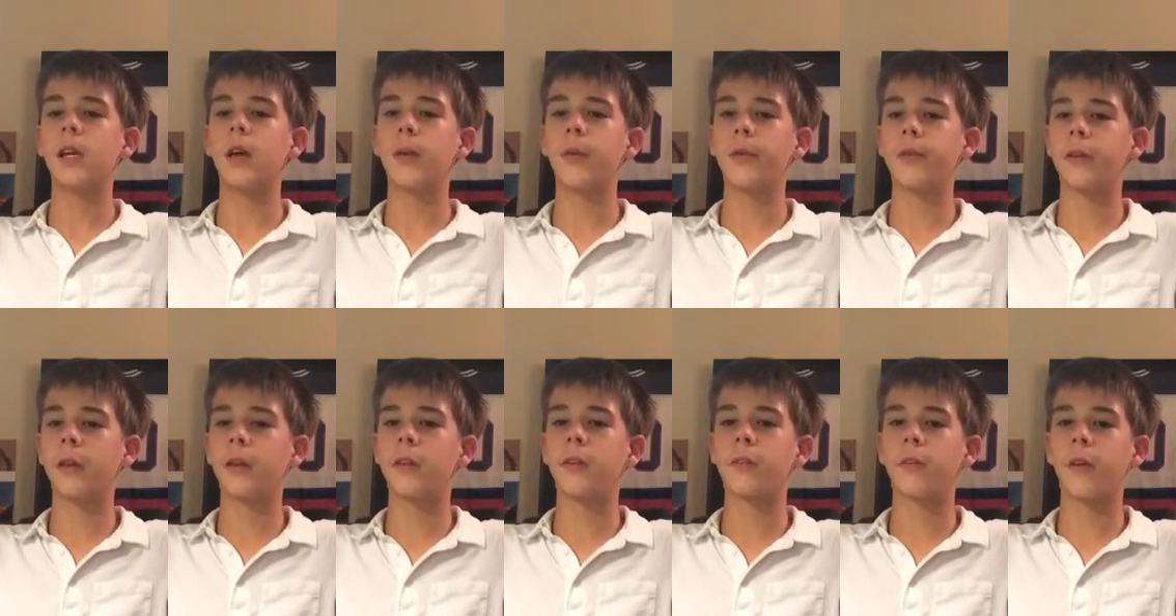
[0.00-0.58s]
it
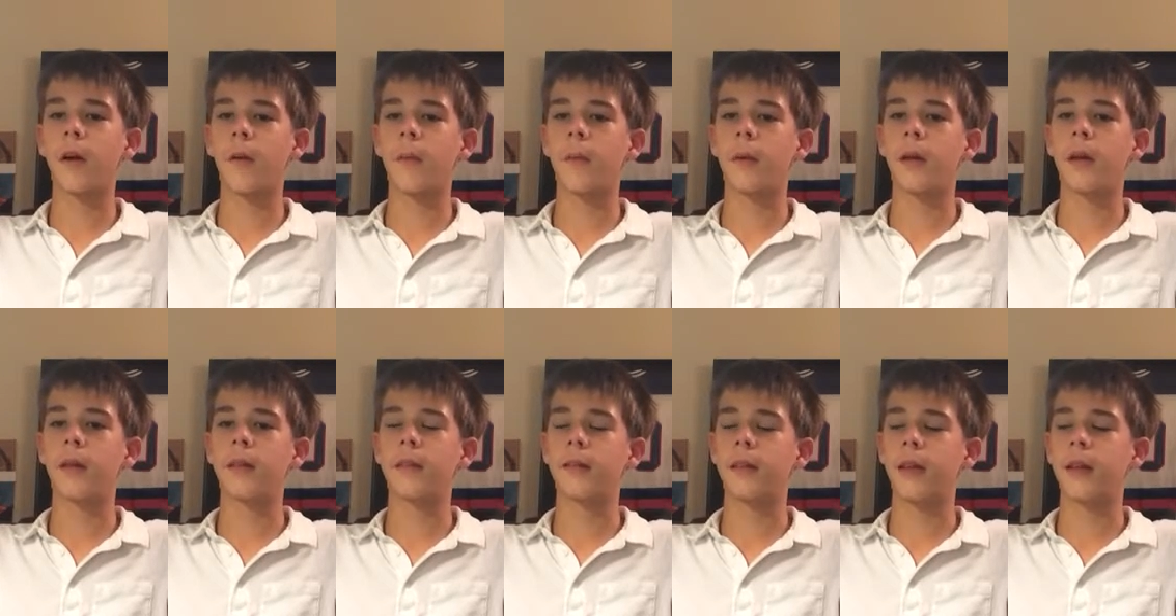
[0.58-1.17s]
was under 5
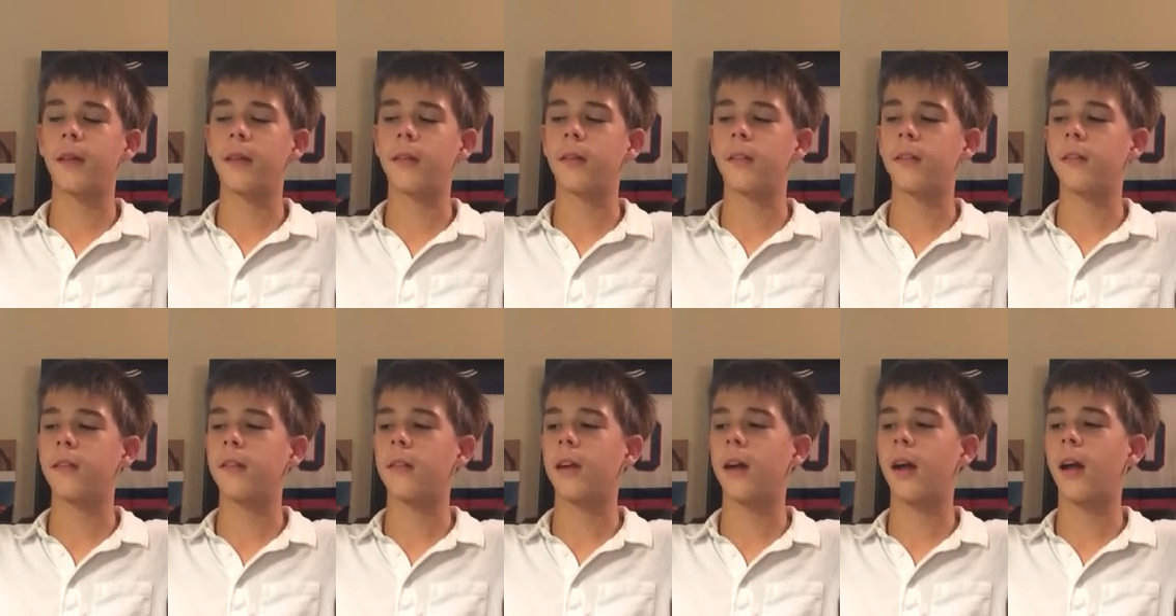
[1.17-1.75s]
minutes, as
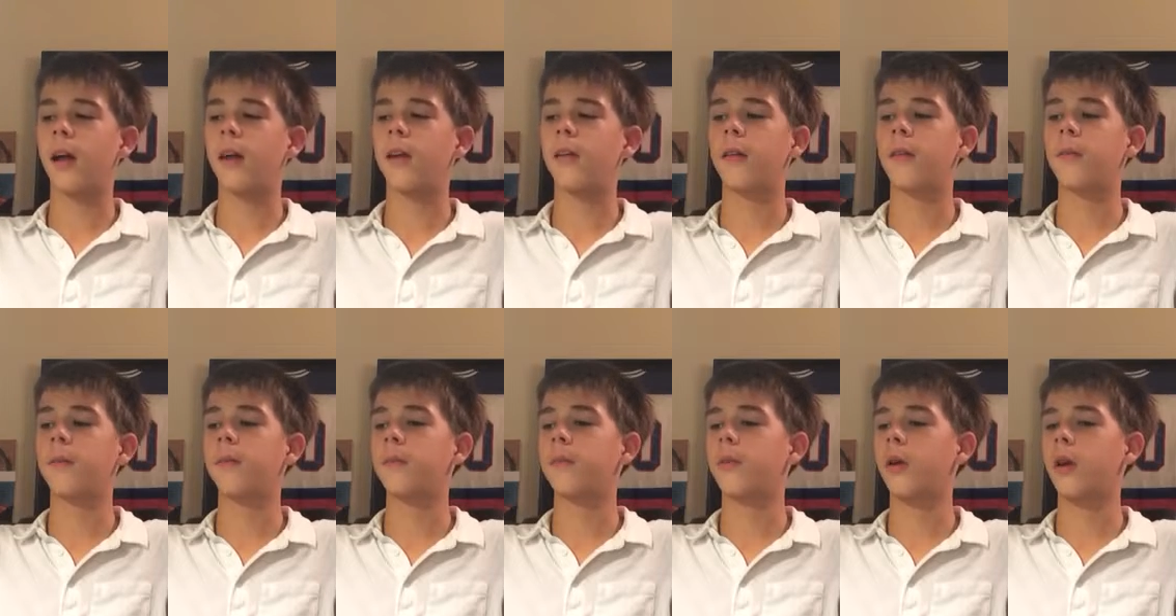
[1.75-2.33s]

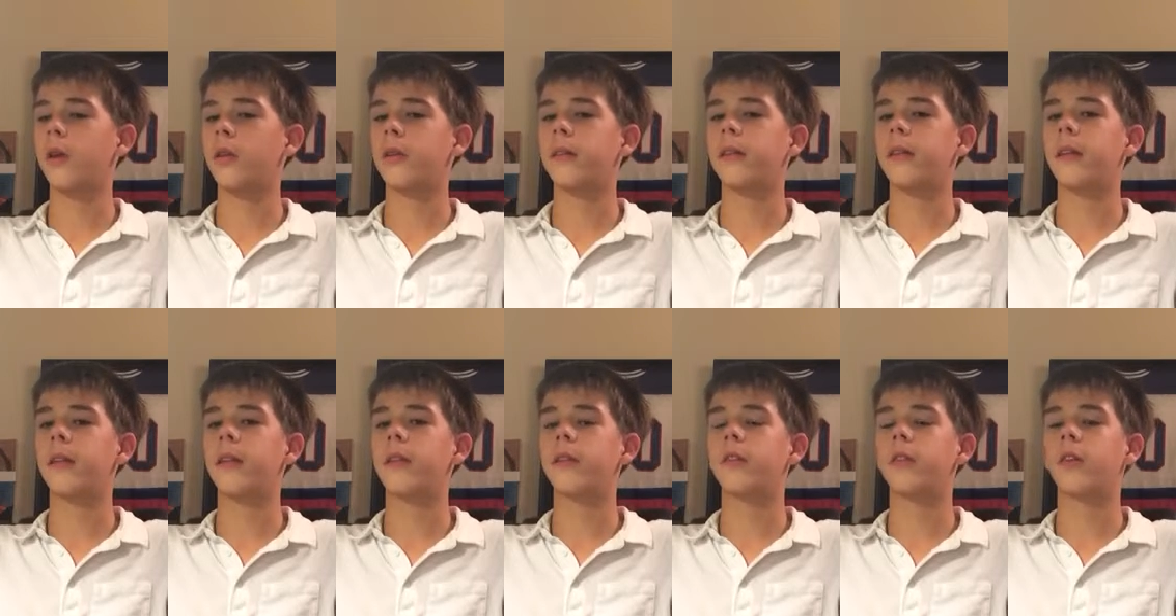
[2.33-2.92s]
I probably said
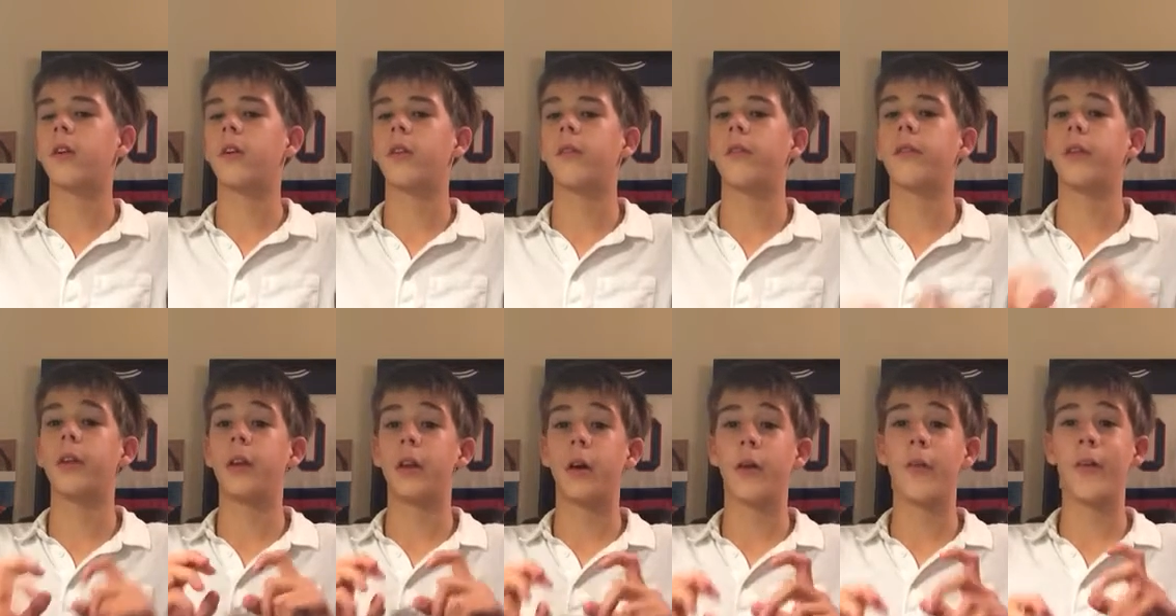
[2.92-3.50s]
in the start of the
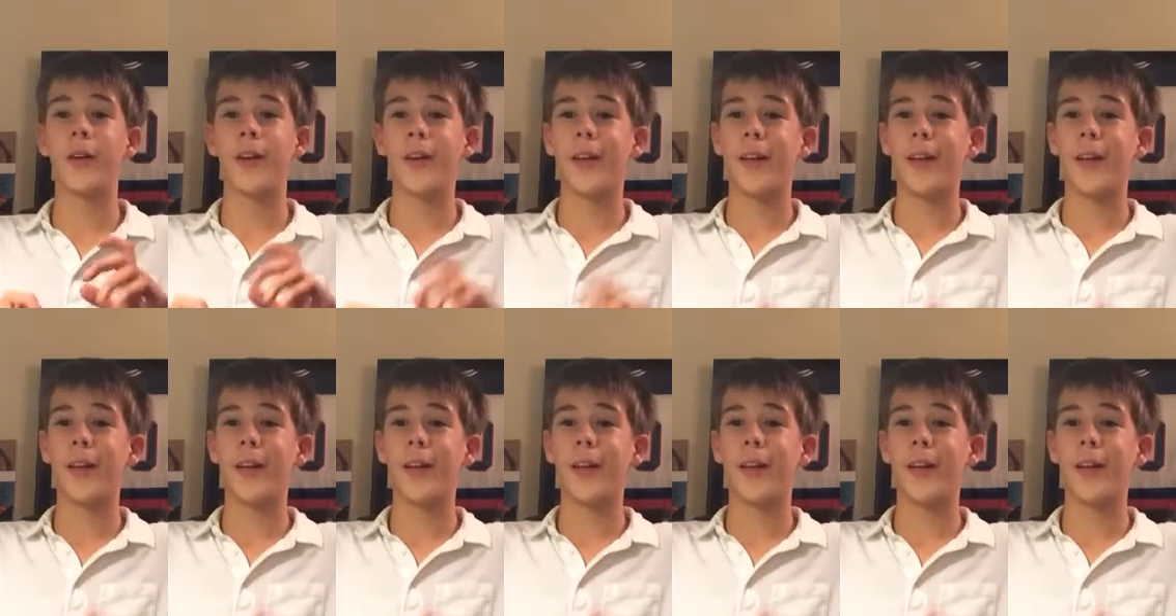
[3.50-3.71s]
video.